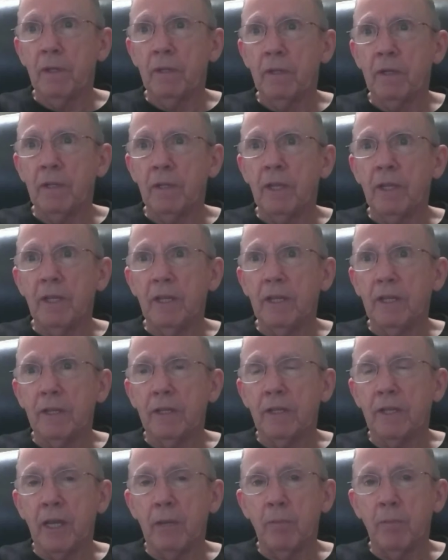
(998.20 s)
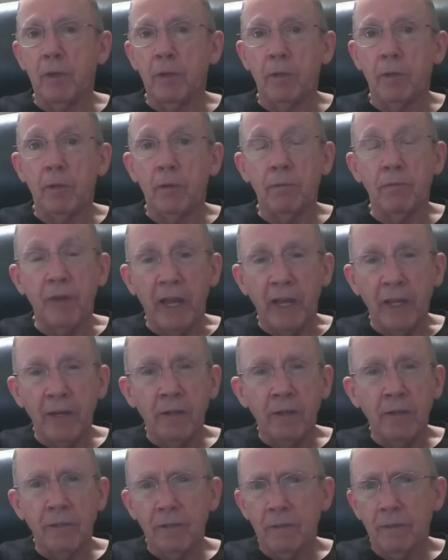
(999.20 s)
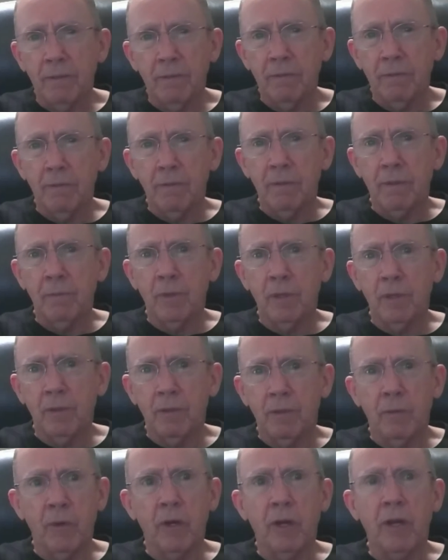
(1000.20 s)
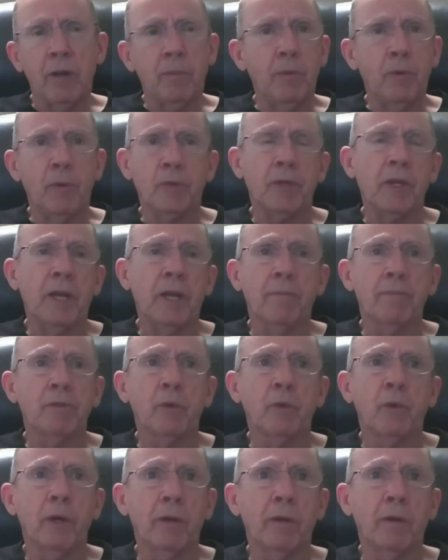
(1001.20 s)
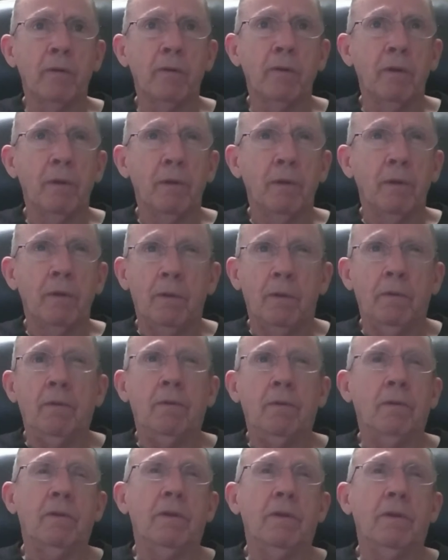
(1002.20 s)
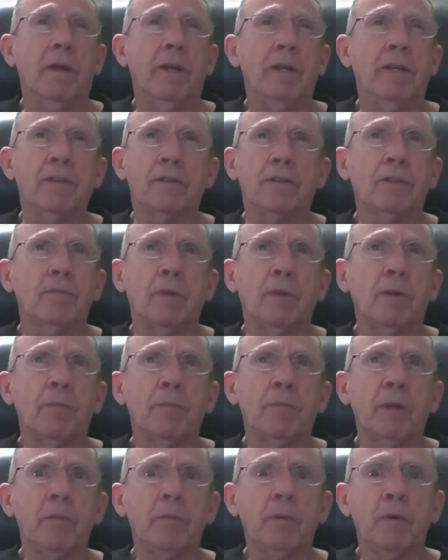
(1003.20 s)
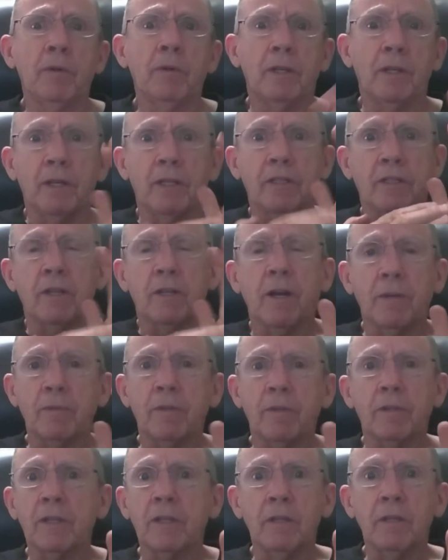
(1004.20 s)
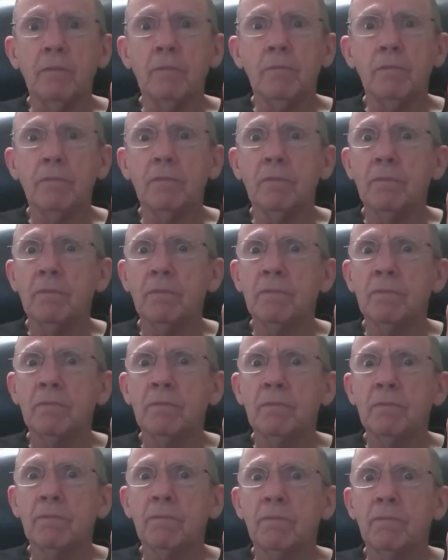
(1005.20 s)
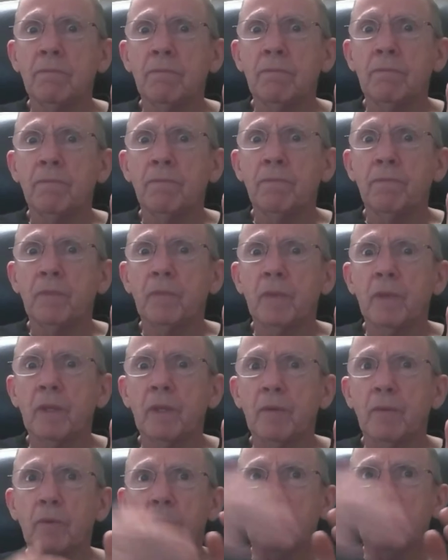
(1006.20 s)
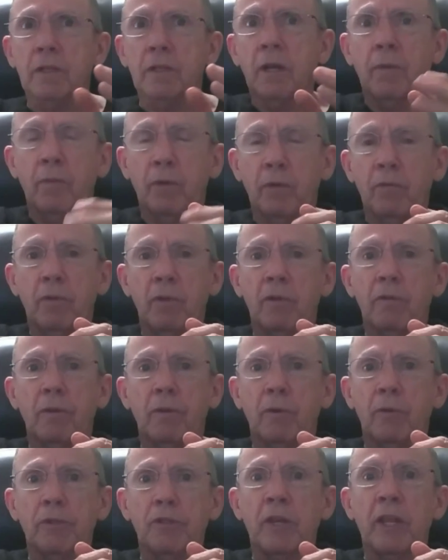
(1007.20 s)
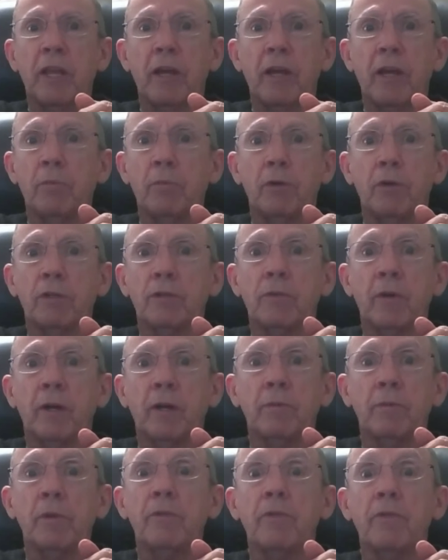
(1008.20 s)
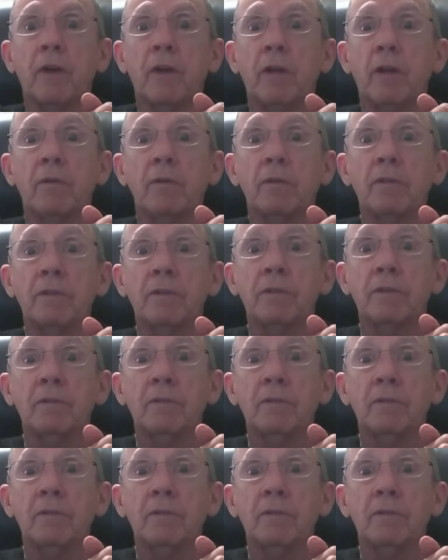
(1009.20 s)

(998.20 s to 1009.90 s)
I think it gave me an advantage. I mean, there were a couple of times where I could smell people and I stopped the team and we discovered there was an ambush right up in front of us.